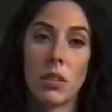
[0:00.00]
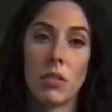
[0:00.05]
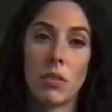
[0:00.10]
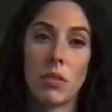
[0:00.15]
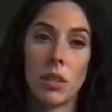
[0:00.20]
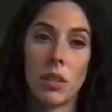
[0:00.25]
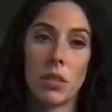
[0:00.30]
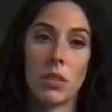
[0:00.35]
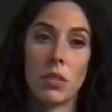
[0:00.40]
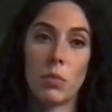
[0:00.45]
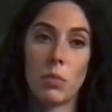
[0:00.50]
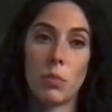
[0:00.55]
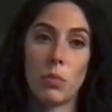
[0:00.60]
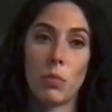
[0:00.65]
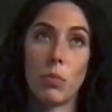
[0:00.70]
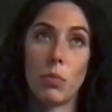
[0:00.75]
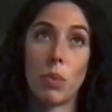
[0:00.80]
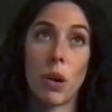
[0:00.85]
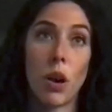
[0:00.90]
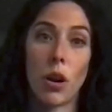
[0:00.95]
of this
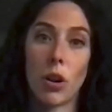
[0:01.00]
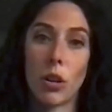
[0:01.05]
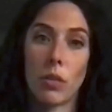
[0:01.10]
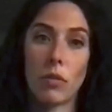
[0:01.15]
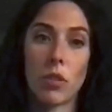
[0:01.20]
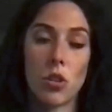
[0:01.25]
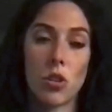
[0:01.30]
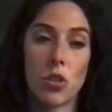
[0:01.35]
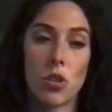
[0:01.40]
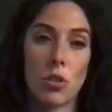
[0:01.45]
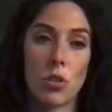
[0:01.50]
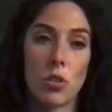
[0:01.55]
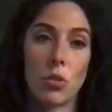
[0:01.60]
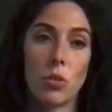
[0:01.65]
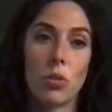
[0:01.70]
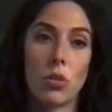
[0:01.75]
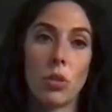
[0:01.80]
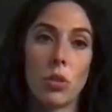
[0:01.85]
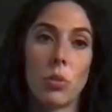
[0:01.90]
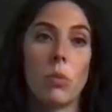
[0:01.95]
part of the shoe,
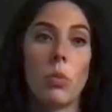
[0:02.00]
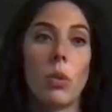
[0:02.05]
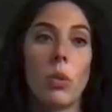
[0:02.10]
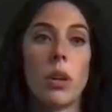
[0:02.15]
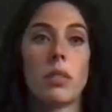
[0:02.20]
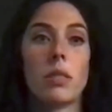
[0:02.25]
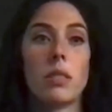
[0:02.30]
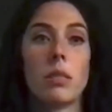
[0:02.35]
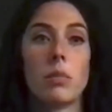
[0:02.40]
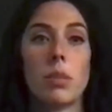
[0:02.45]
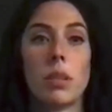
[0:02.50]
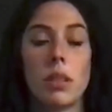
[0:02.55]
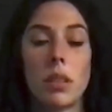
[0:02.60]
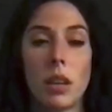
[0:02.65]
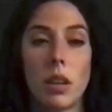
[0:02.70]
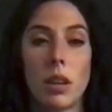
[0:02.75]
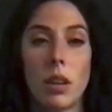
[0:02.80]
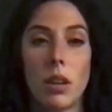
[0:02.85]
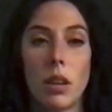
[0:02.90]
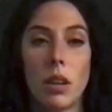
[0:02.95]
so we want it to be
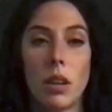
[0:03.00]
like